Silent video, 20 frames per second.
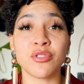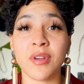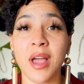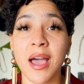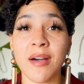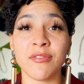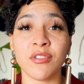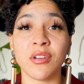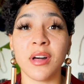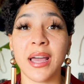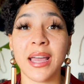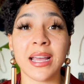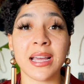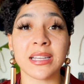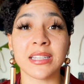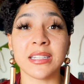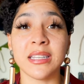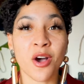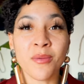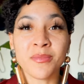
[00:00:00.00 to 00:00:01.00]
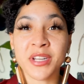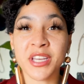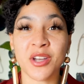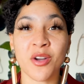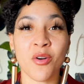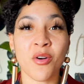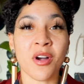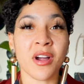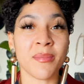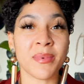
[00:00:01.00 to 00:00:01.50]
travel, and home
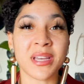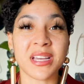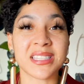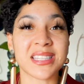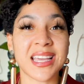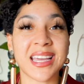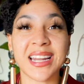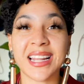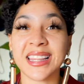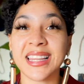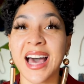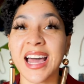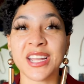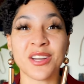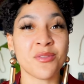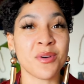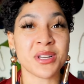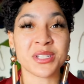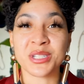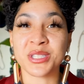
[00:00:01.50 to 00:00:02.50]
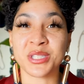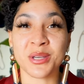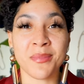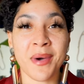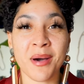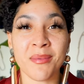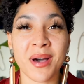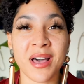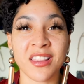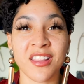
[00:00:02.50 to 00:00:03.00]
decor, because I get a lot of questions
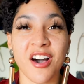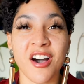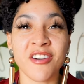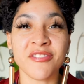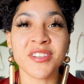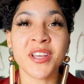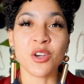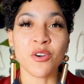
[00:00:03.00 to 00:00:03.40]
about my loft.